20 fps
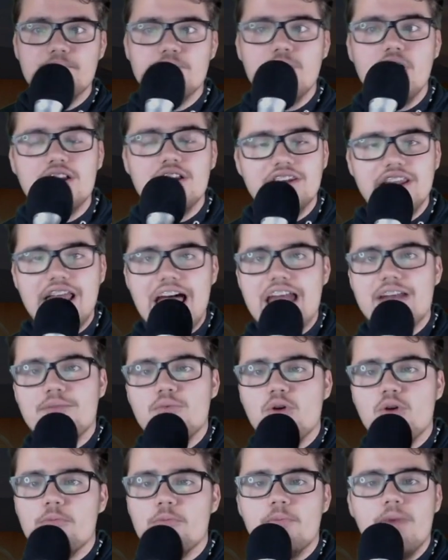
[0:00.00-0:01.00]
But
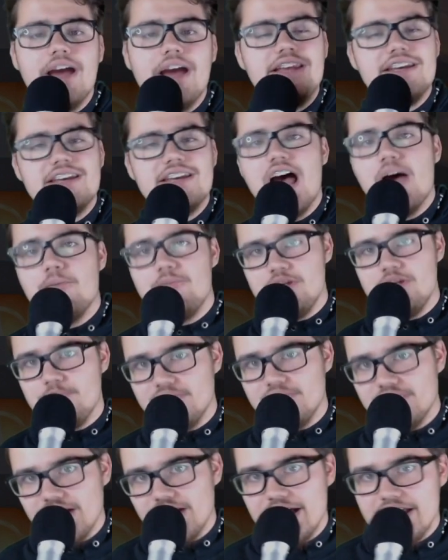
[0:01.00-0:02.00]
Lattimore might not be
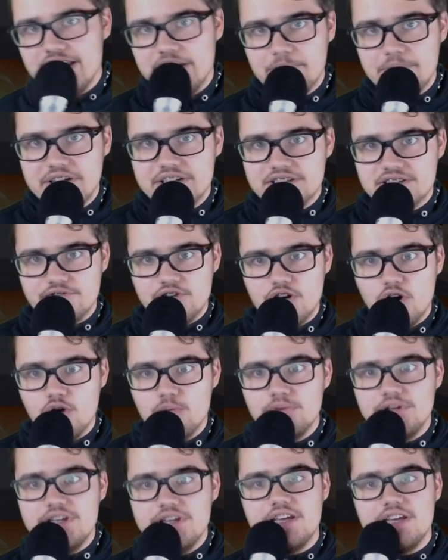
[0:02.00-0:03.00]
playing because of an
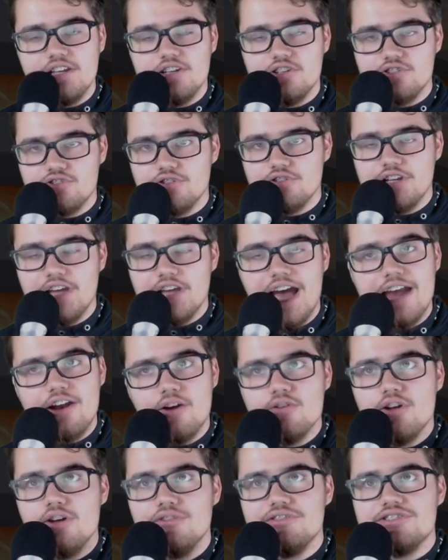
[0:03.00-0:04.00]
oblique injury. I
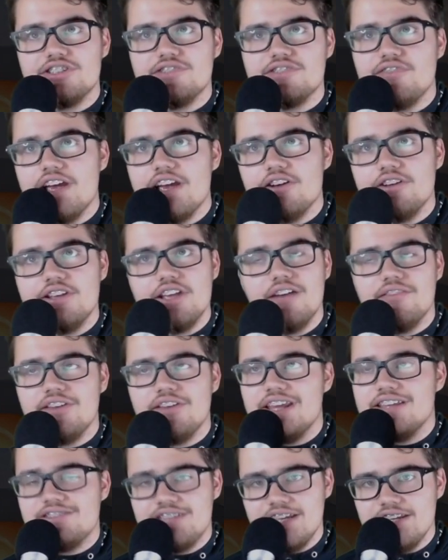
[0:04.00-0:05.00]
don't know the severity of it.
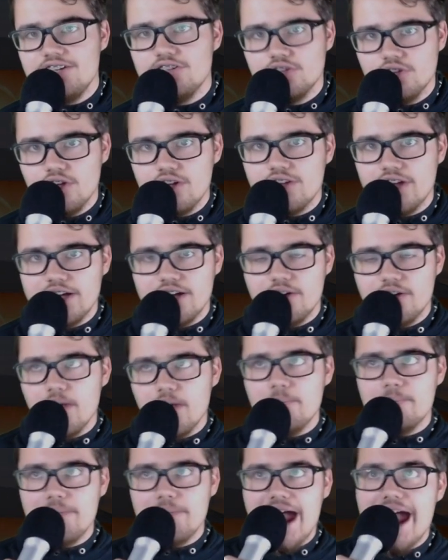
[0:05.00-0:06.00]
It didn't look like a, a
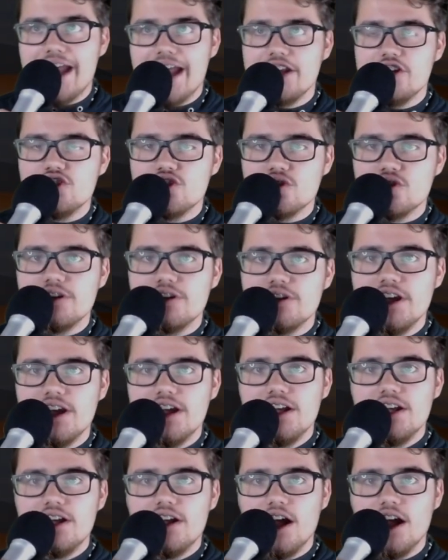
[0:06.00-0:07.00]
bad injury.
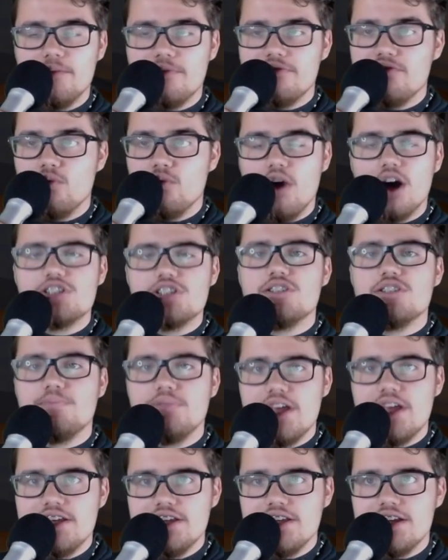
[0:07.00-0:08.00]
Uh, if you watch the
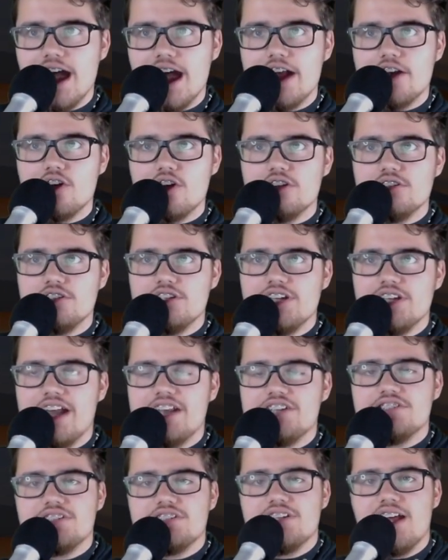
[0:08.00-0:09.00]
play, he got hurt. He kind of
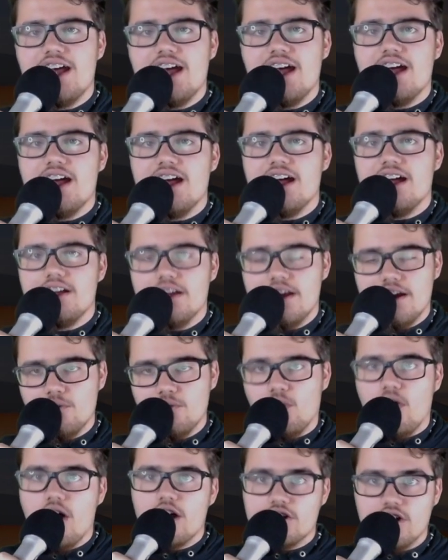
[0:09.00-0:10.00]
just ah and
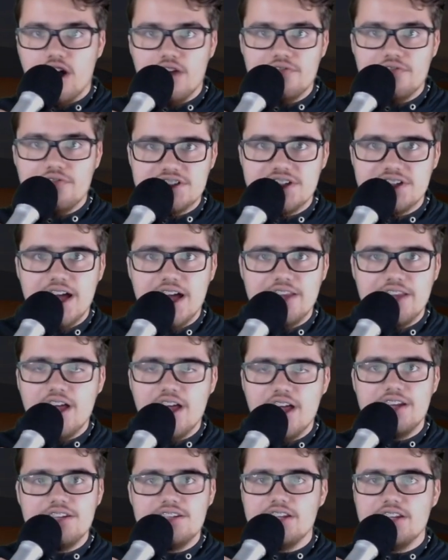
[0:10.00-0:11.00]
walked off the
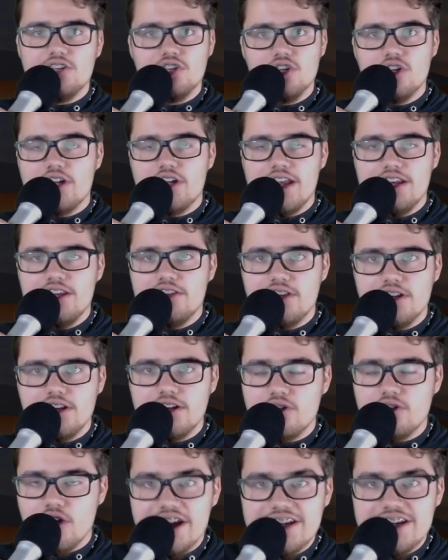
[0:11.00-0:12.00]
sideline. It didn't look anything
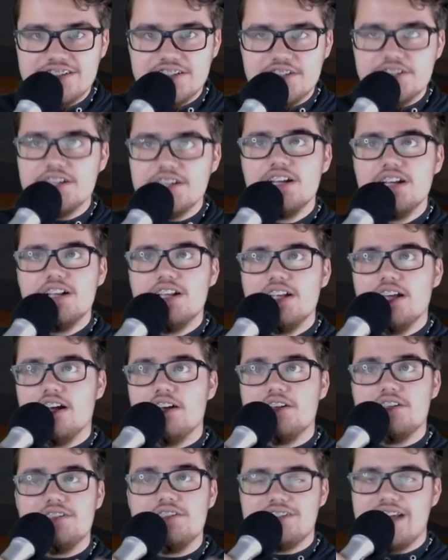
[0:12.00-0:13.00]
crazy. Uh,
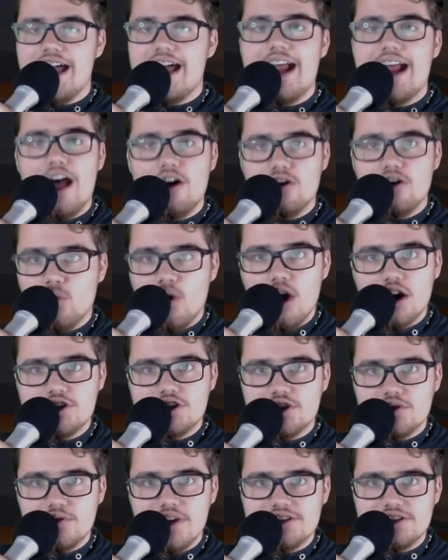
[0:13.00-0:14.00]
he sat out and watched
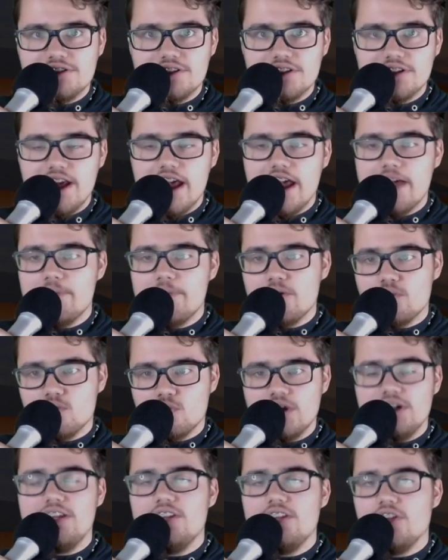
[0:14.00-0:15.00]
the rest of the game. It
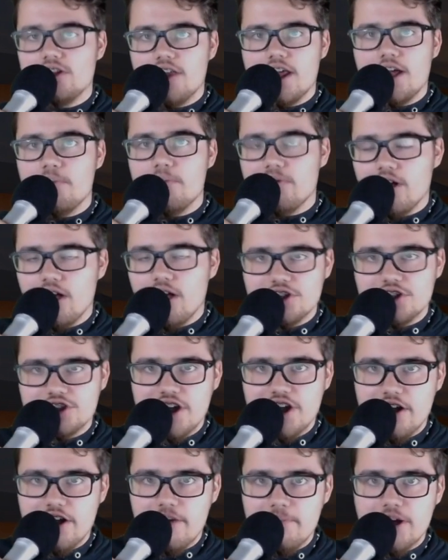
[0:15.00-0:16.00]
really looked like a
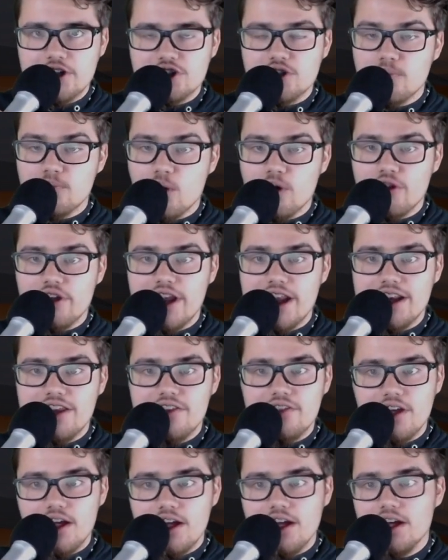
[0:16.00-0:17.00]
precautionary measure more than
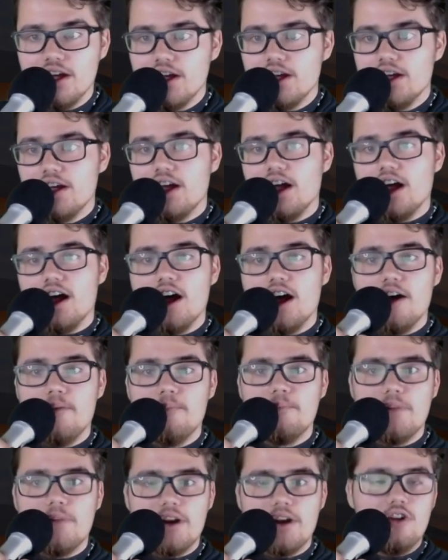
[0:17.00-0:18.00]
anything. Um,
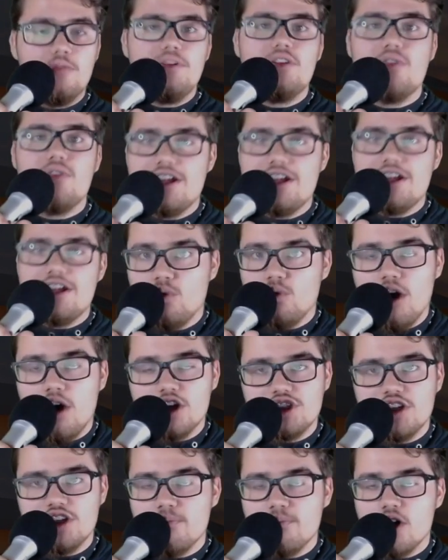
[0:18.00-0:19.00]
but it'll be great to
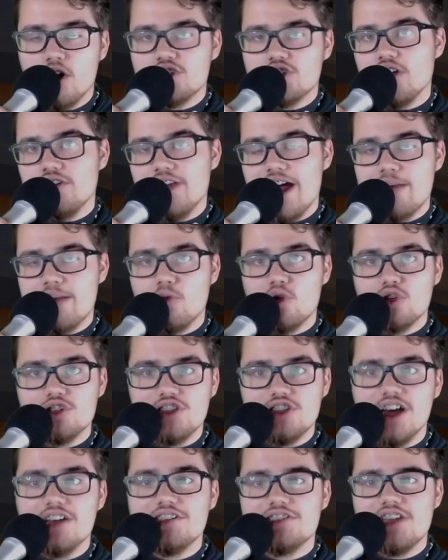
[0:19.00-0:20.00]
watch if Marshon Lattimore
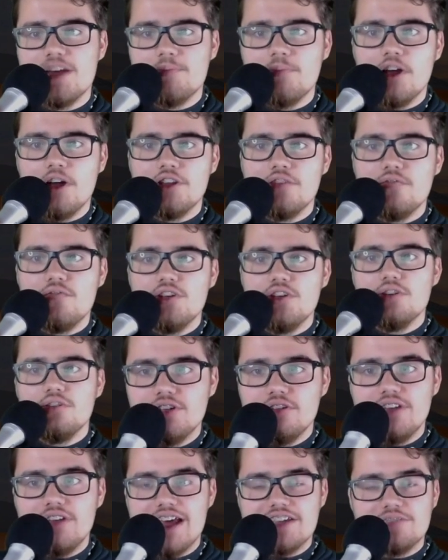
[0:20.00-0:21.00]
does step on the
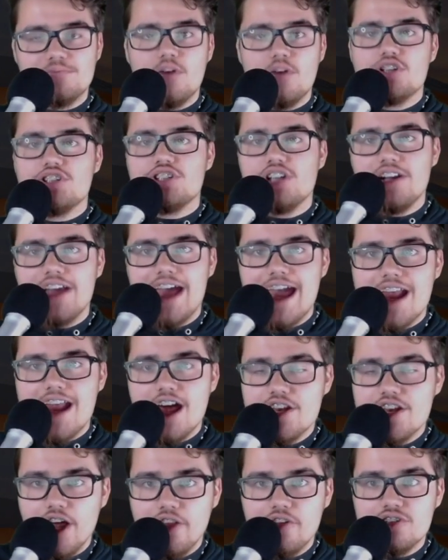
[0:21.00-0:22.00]
field, as Marshon had
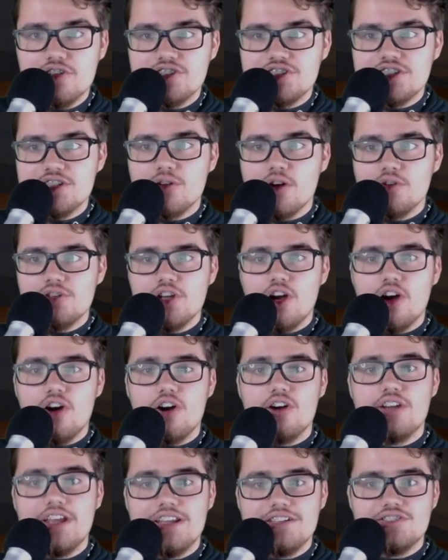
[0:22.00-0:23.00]
another zero
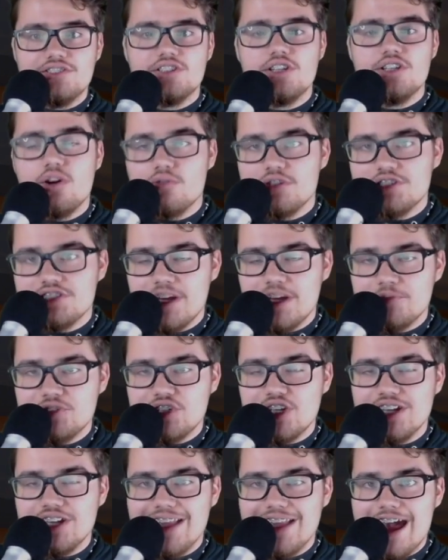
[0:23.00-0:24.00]
yard and zero
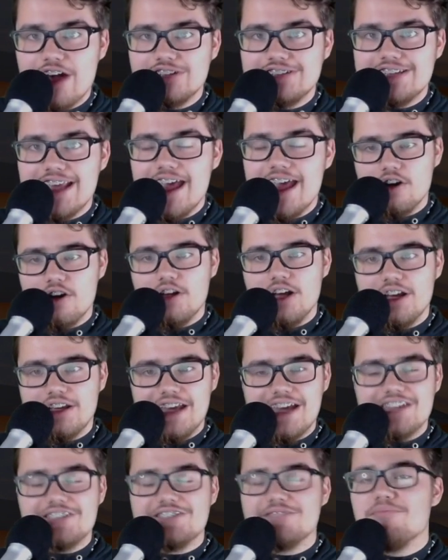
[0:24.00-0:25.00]
reception allowed day
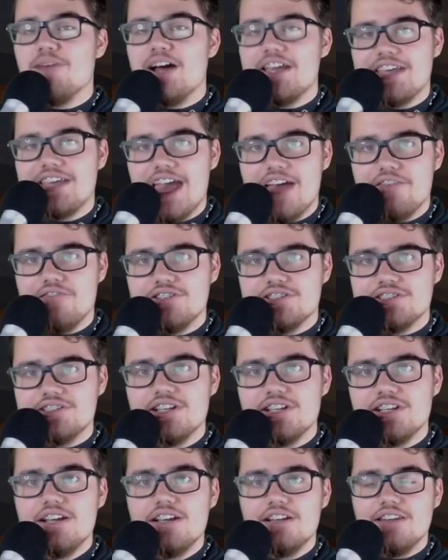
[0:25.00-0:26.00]
against Mike Evans
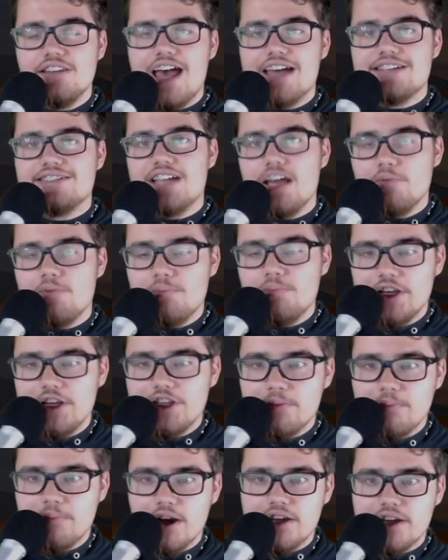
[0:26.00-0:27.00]
last time we played
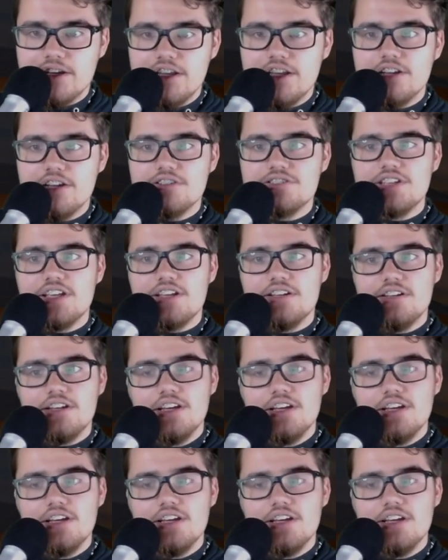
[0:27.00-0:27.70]
the Buccaneers years